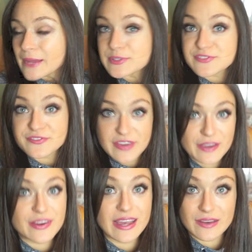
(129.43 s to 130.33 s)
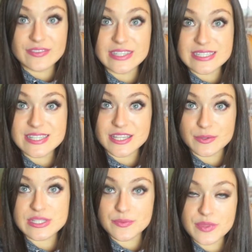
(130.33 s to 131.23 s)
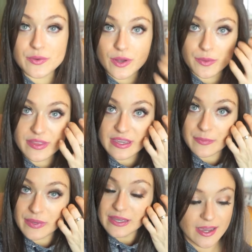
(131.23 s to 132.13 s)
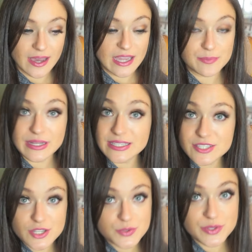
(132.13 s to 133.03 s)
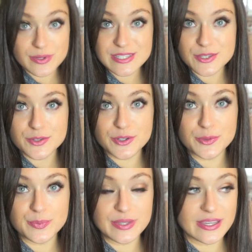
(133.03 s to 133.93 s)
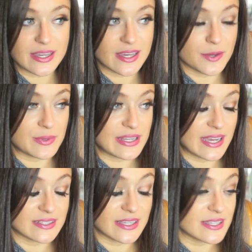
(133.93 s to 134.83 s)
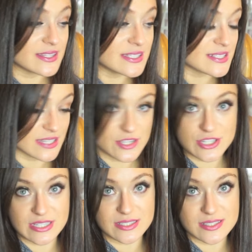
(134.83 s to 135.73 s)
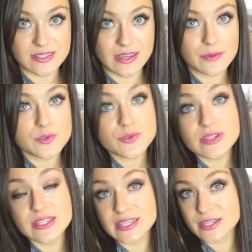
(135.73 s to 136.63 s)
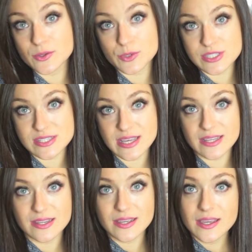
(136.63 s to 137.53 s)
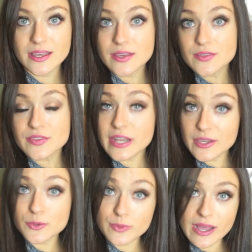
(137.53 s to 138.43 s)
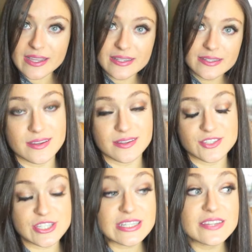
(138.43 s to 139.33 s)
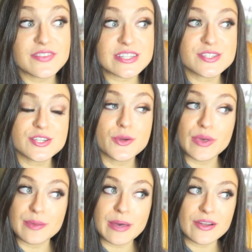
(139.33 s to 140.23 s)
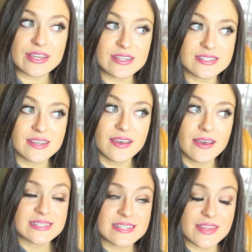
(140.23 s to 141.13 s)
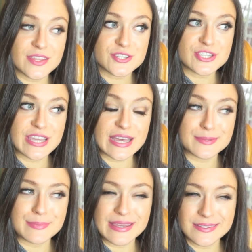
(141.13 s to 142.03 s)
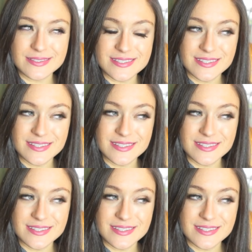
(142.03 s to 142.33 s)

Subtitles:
it was very obvious that there was something wrong with him. I'd been in touch with the rescue group. We'd had lengthy discussions. I was really needing a horse that I could ride. She did confess to knowing about it, said that she had meant